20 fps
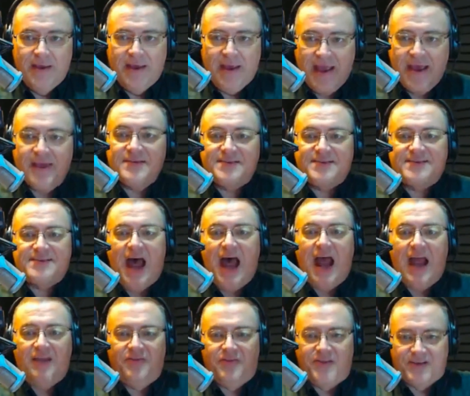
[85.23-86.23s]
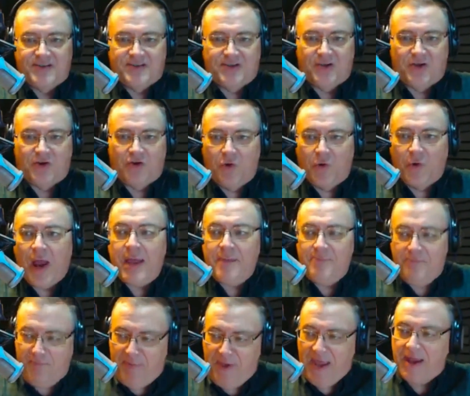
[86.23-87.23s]
inside this
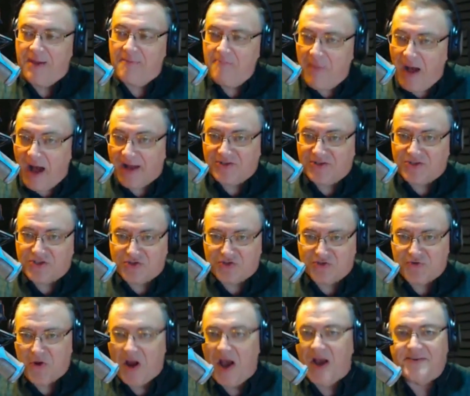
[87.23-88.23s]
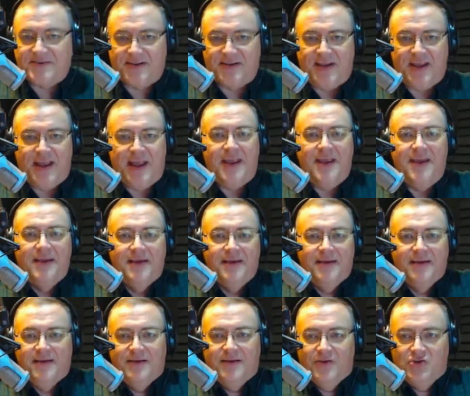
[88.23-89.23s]
great big monstrosity,
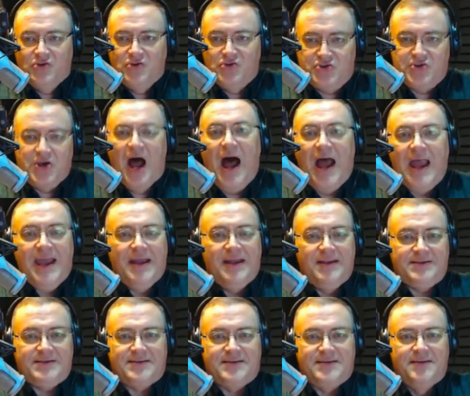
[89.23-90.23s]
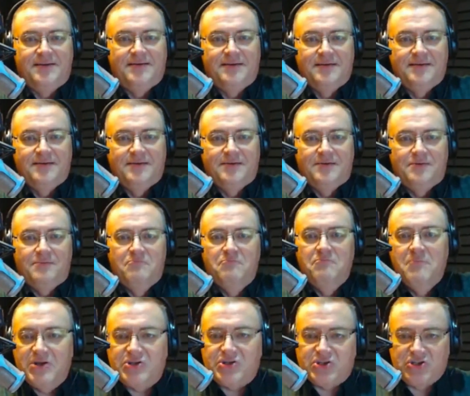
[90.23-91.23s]
giant
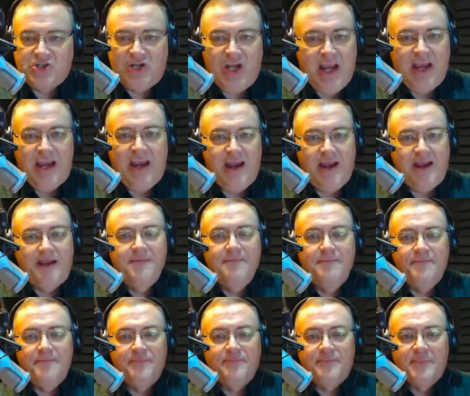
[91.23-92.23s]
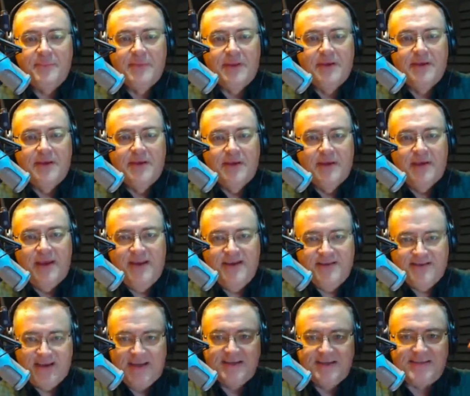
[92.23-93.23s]
machine.
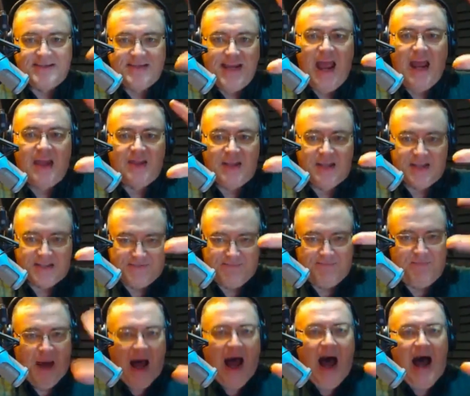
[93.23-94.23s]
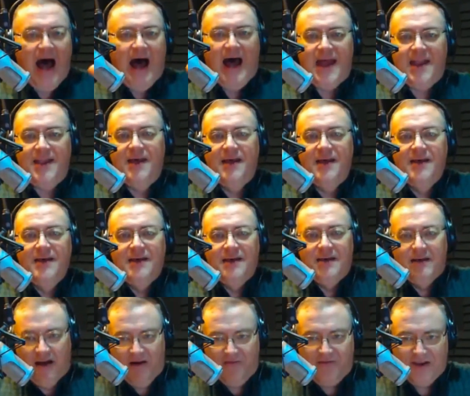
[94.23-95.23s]
He's inside this pod
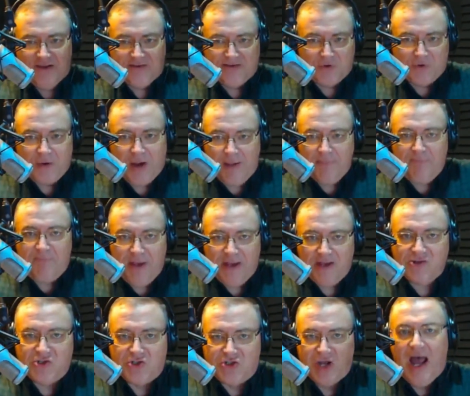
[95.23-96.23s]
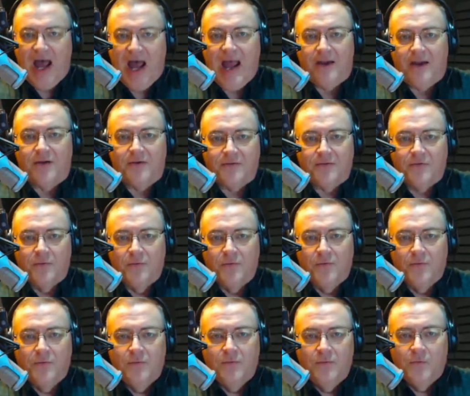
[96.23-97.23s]
of this great big giant
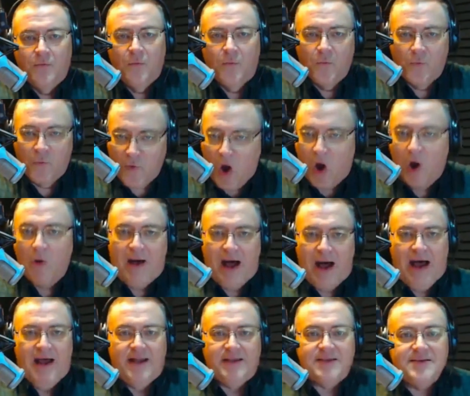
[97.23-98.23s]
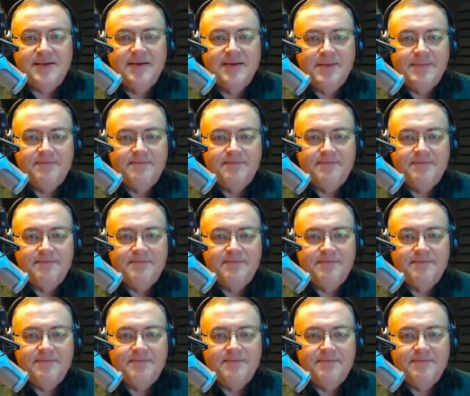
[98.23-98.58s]
robot.